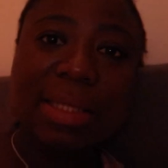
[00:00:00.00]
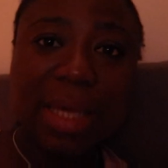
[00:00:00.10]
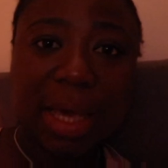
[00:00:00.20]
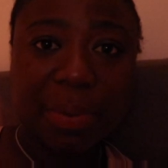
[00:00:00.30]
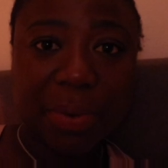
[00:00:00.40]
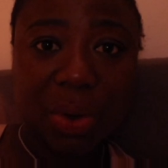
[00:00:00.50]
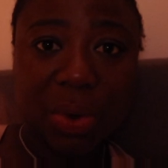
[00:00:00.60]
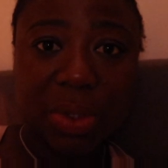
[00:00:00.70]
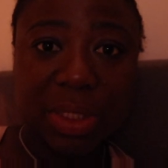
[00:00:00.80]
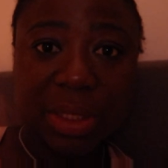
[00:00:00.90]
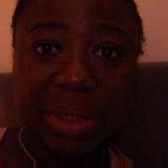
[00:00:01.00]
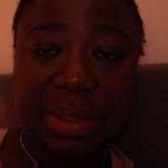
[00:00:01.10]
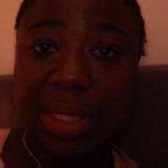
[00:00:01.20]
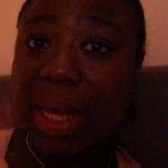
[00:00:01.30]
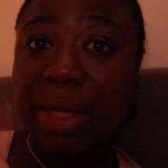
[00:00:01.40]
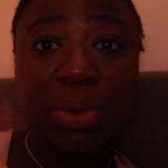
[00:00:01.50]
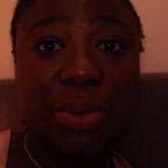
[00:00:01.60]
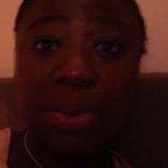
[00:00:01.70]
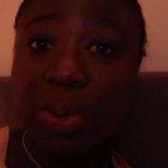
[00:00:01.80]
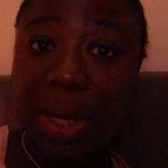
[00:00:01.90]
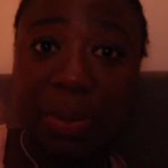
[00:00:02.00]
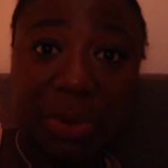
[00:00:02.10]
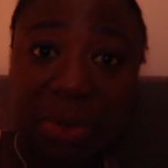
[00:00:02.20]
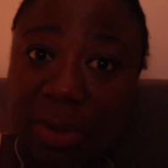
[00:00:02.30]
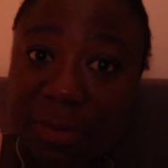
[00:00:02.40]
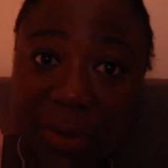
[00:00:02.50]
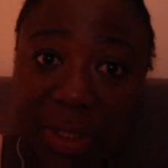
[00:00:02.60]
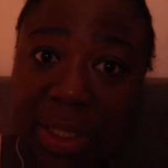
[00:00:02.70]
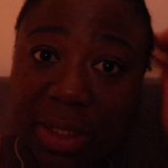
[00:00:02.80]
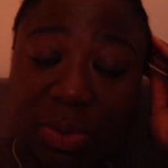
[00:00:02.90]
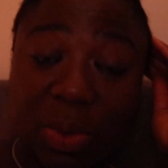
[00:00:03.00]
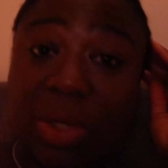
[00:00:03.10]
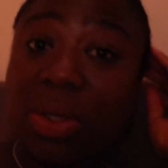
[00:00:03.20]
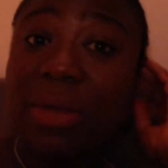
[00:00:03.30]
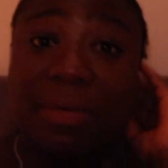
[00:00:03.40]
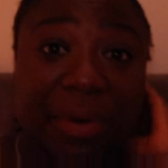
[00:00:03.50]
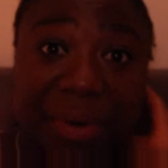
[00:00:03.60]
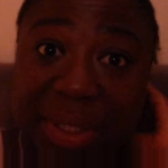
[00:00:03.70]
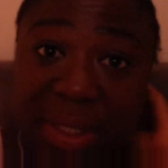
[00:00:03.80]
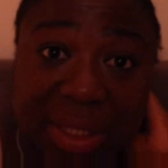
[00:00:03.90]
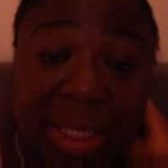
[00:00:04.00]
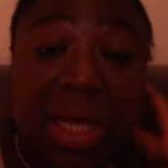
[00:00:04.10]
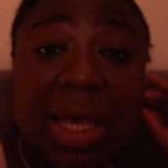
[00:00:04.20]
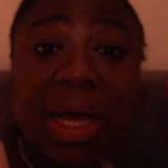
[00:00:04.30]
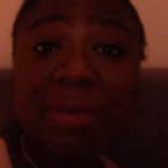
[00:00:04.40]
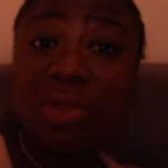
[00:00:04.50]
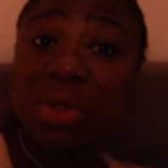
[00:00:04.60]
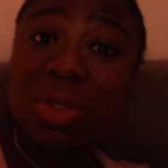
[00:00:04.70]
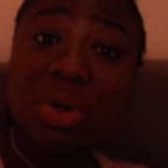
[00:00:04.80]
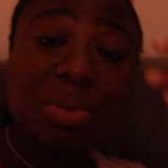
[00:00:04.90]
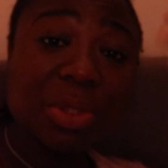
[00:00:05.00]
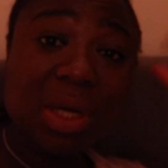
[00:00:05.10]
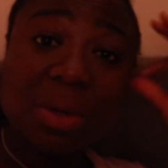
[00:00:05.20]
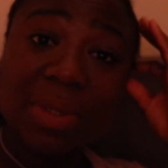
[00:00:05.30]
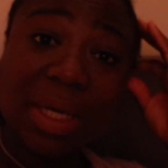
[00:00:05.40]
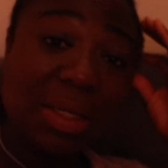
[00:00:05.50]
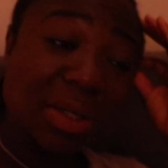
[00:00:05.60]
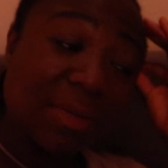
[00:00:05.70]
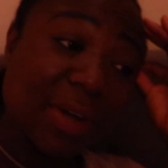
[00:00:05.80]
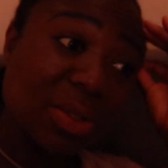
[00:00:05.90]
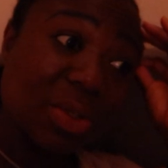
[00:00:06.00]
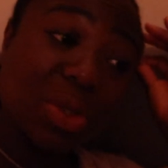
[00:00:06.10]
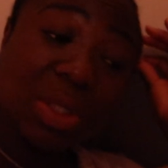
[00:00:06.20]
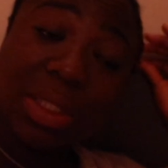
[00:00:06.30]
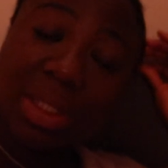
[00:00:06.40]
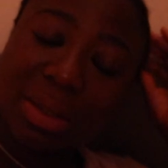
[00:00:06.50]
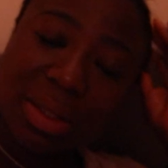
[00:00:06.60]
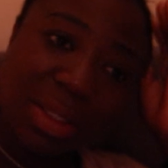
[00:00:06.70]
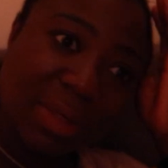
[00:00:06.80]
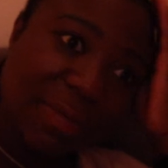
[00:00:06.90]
the skype recording i don't know what happened to the footage we're looking for it i've turned the computer upside down i've had to shut it down this